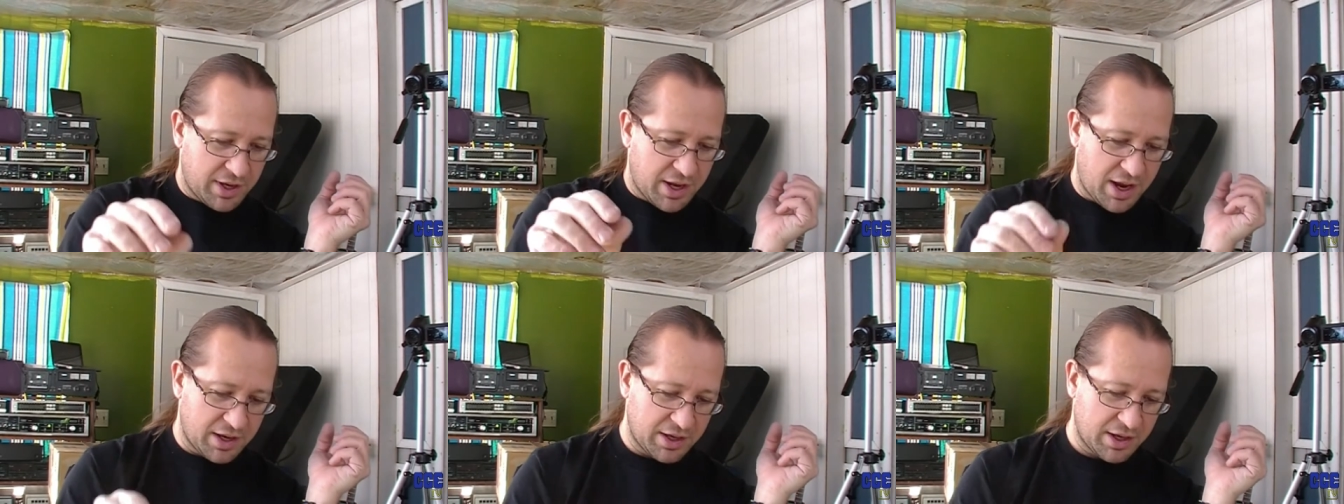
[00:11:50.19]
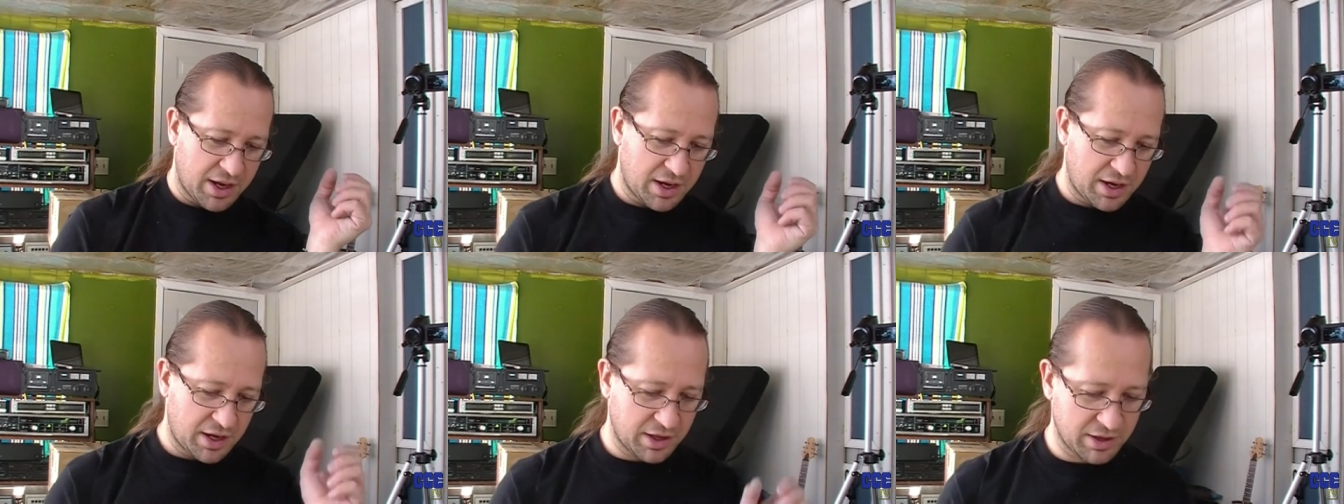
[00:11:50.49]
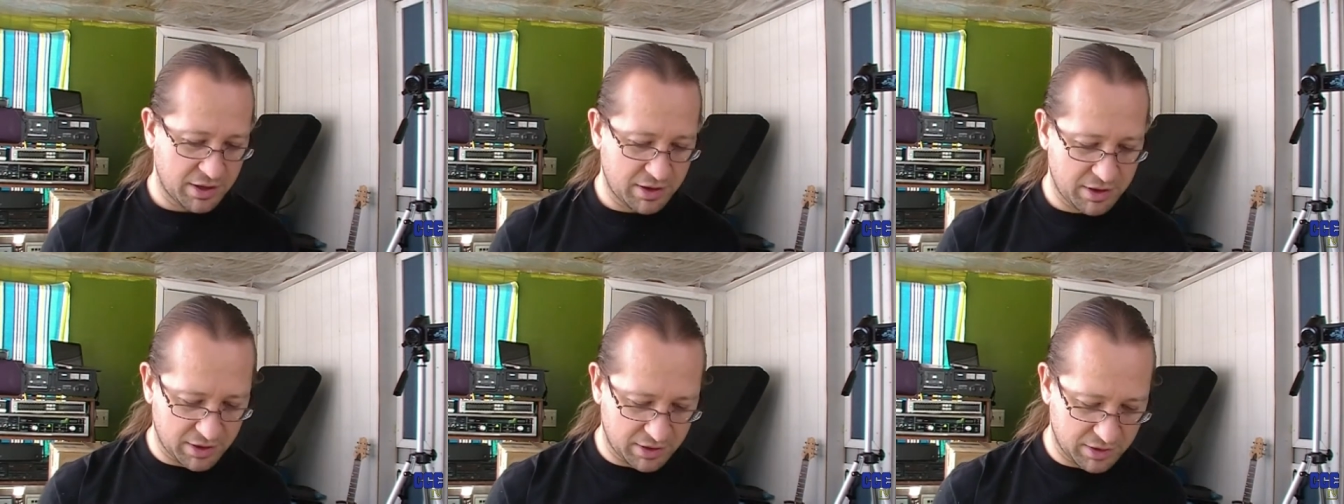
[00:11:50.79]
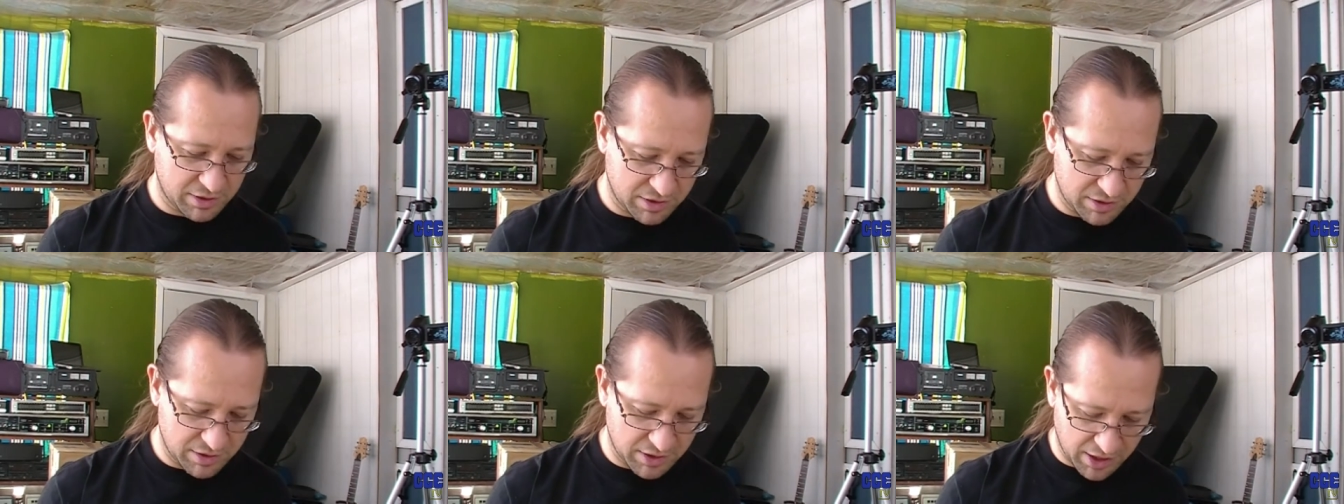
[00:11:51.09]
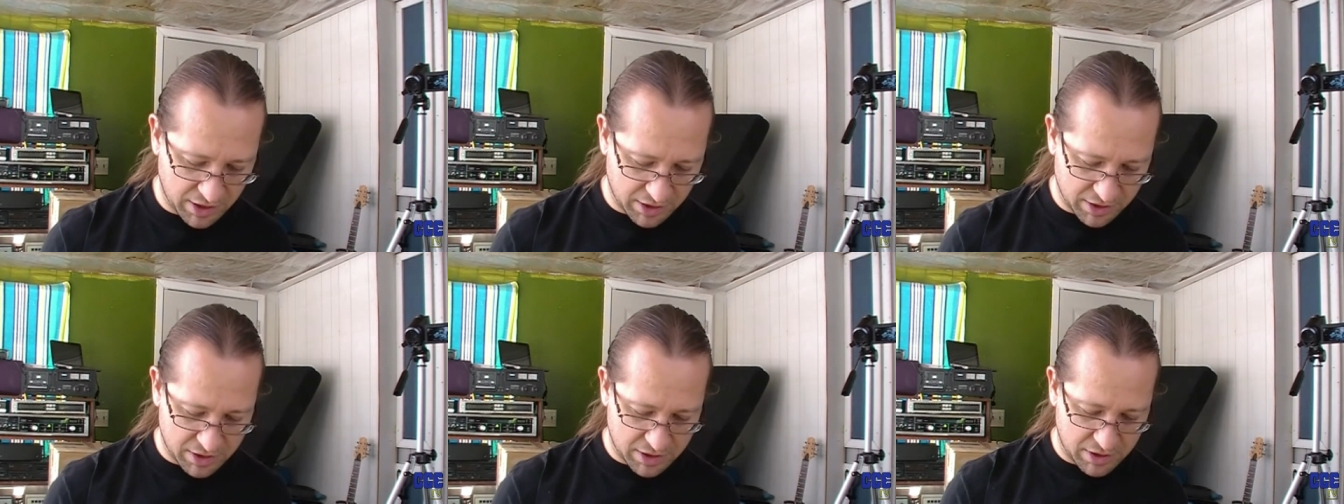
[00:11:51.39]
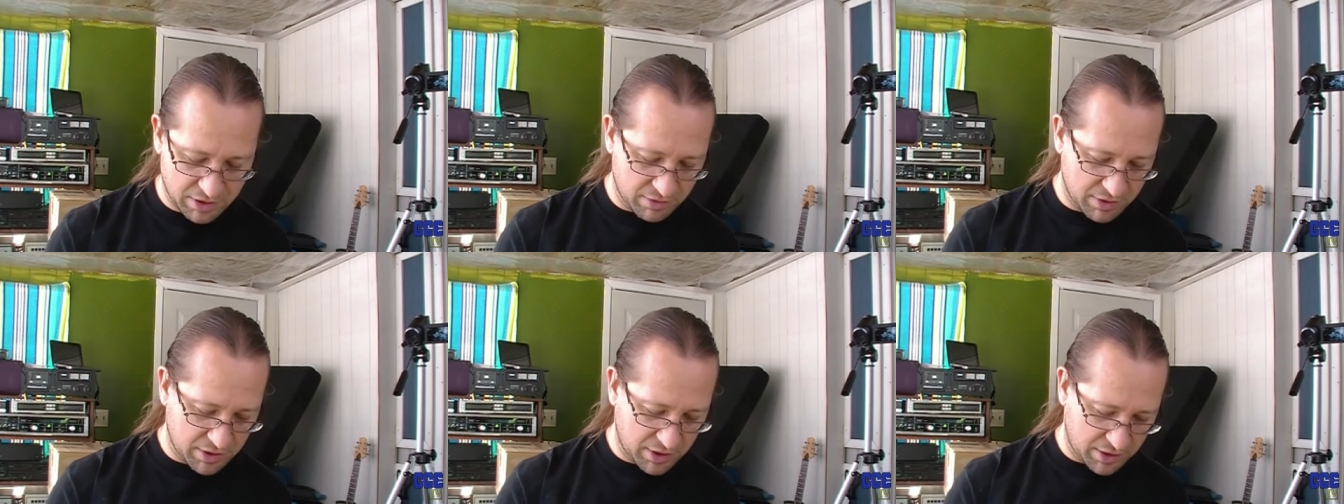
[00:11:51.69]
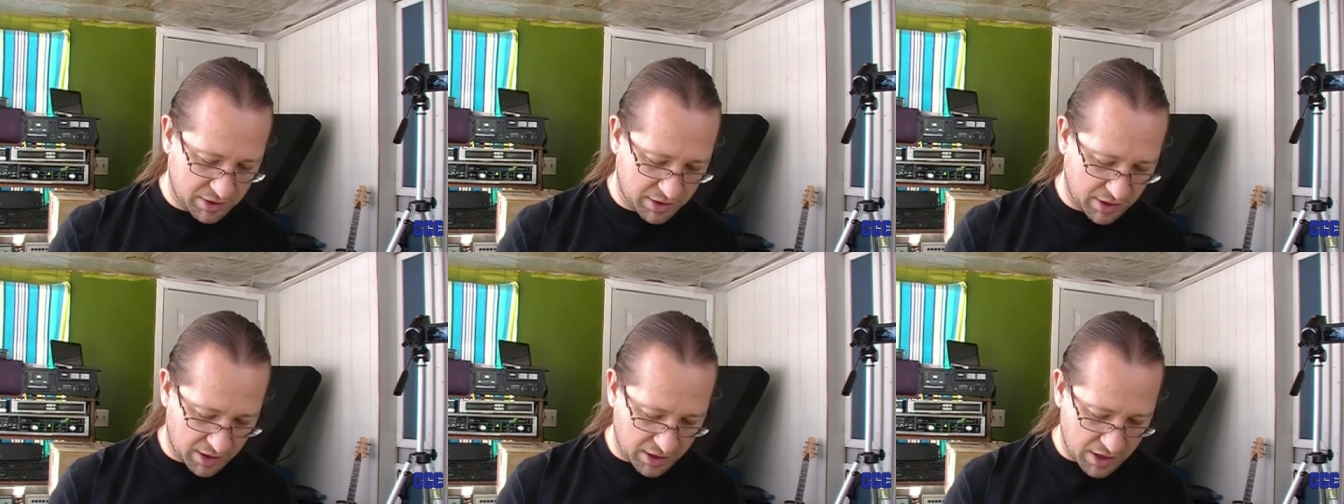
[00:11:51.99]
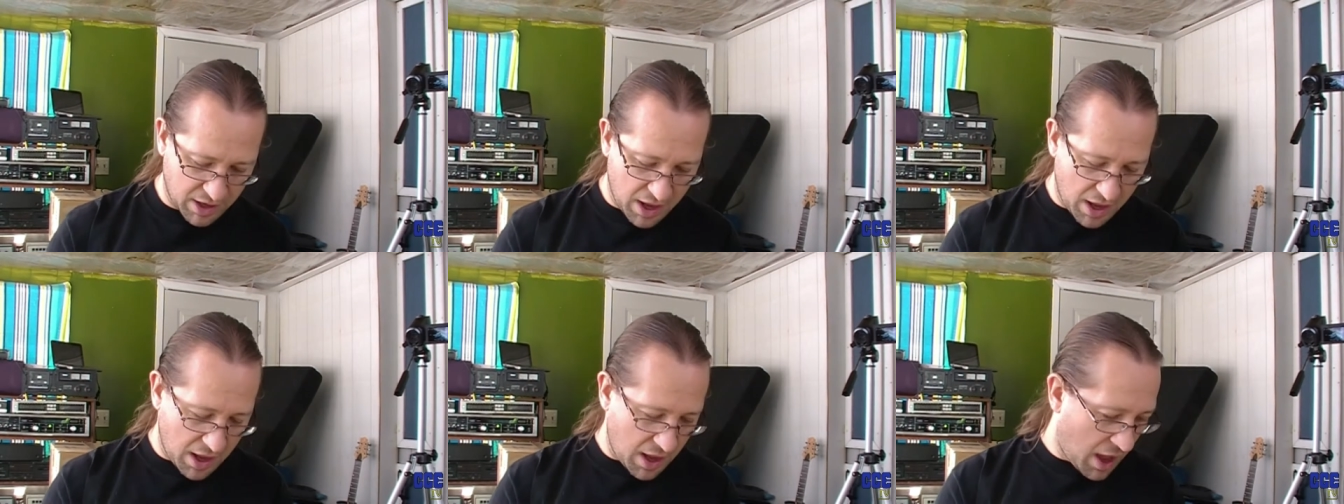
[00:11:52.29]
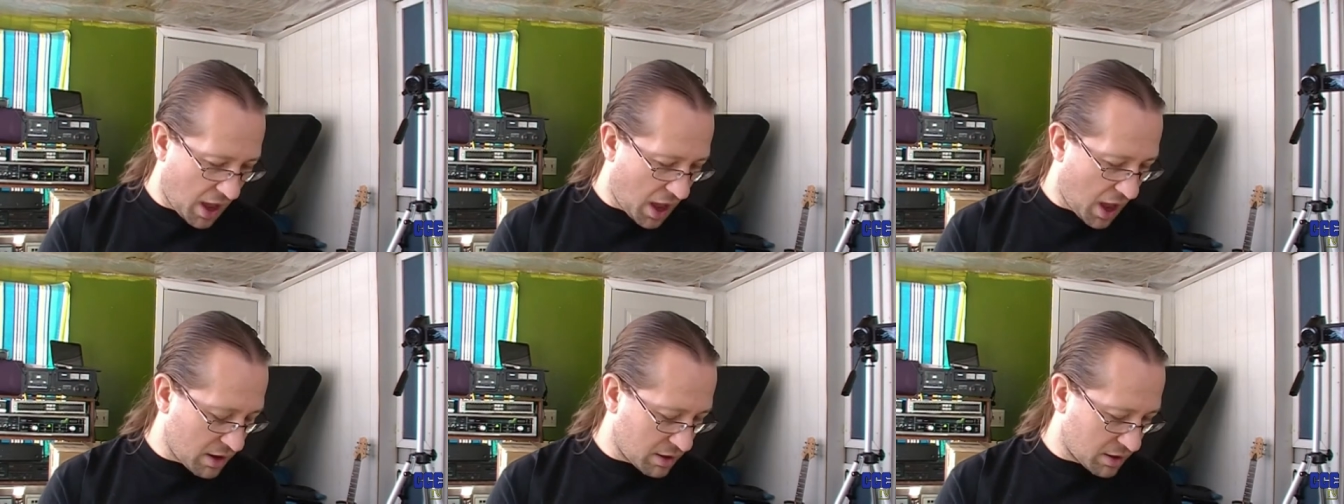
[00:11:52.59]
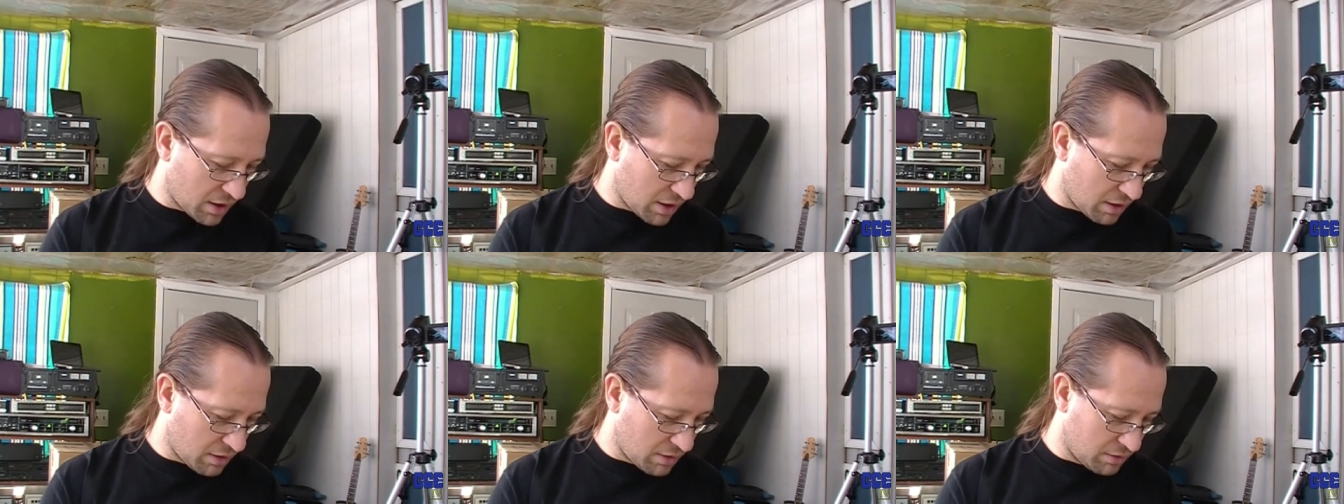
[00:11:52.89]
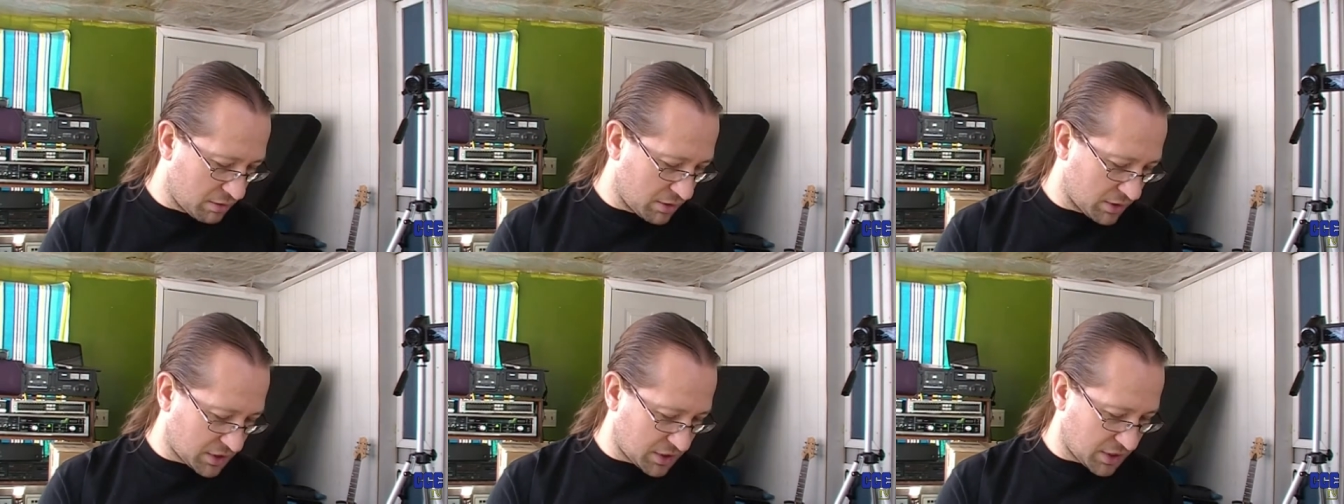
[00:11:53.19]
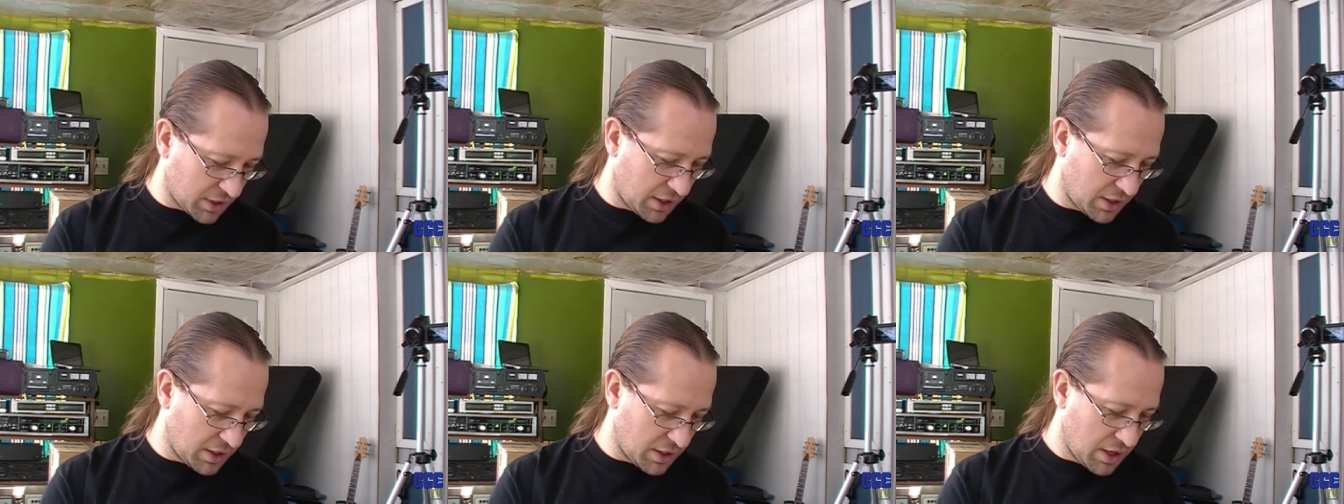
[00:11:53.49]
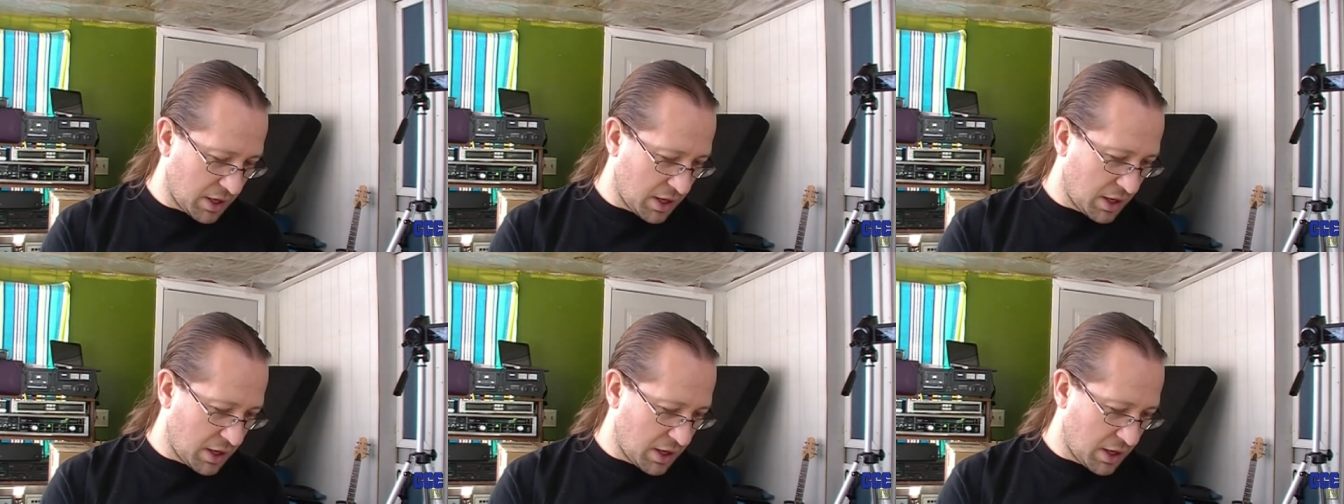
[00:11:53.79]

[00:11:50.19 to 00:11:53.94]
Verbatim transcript: Can't get anything, get it to do anything. I don't know. We'll see.